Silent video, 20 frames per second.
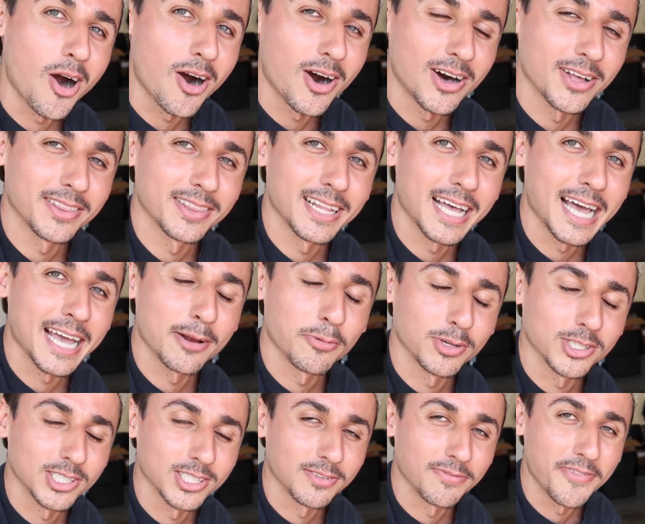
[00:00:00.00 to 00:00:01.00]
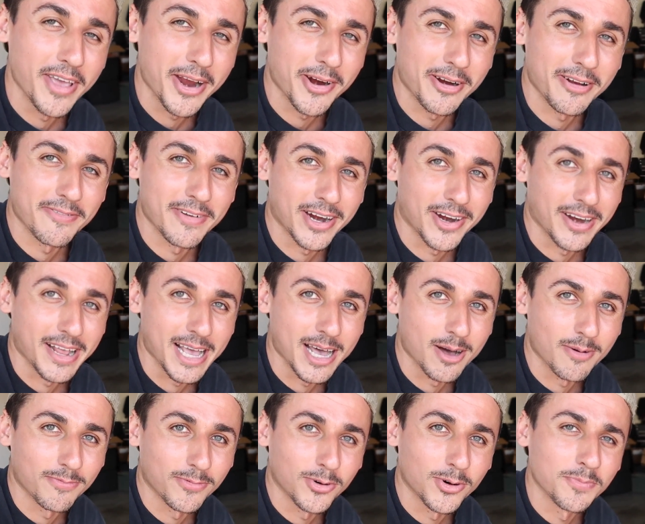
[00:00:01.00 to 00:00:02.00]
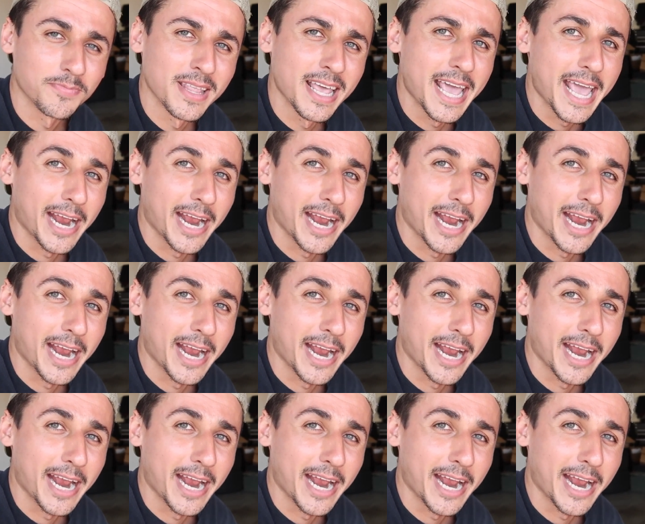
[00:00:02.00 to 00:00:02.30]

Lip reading: online, which is very, very helpful.